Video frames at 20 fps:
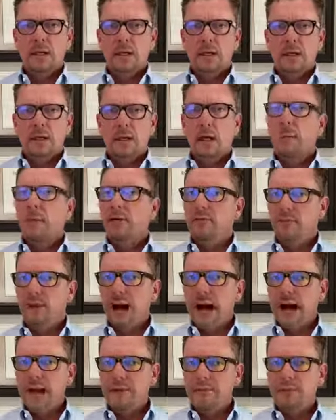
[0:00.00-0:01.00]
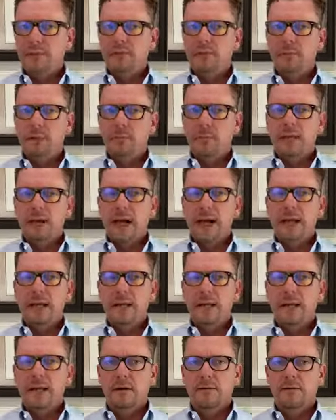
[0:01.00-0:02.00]
Number five is some kind
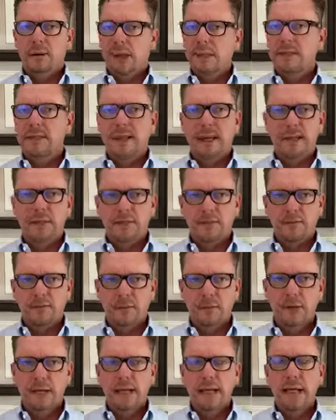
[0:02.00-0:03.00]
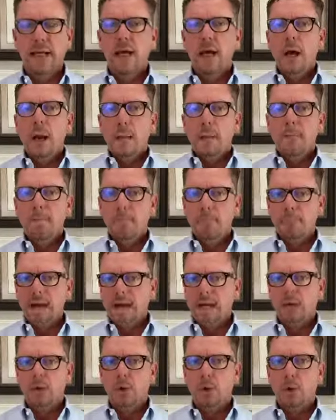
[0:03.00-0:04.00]
of latex-free
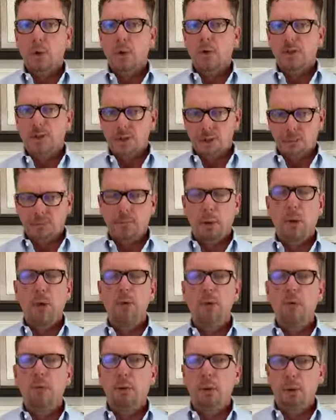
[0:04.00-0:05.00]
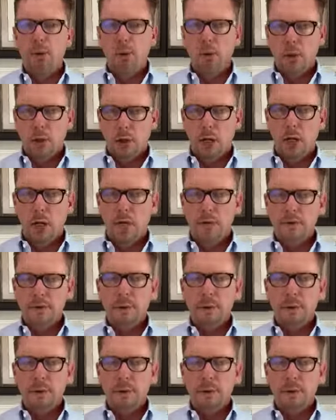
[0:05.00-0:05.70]
medical disposable glove.